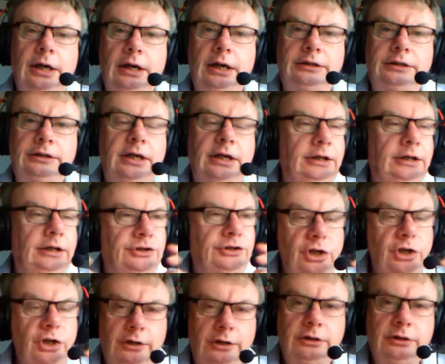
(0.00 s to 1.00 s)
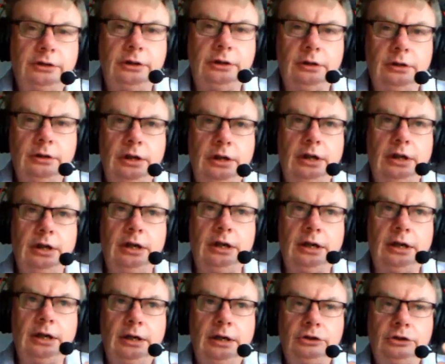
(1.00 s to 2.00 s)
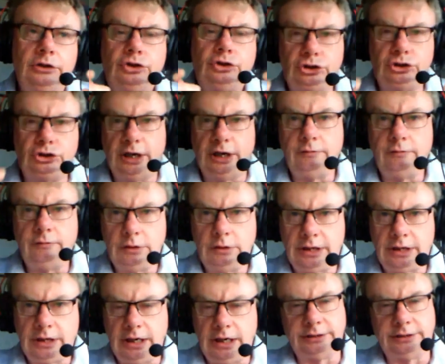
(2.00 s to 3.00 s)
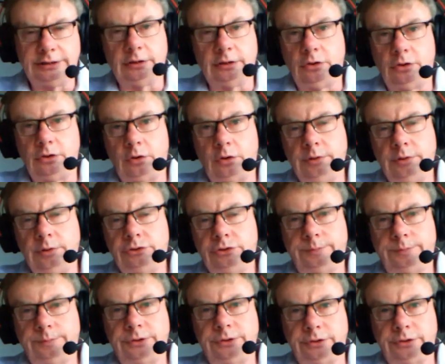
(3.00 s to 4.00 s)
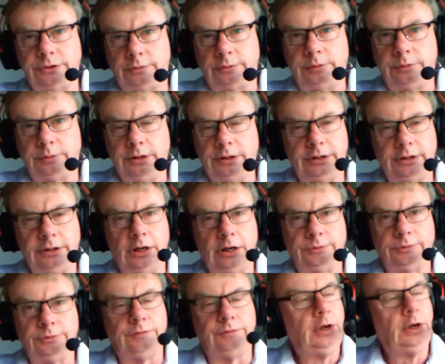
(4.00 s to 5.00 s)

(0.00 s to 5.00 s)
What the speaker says: is it's not the general case that normally trips us up. In terms,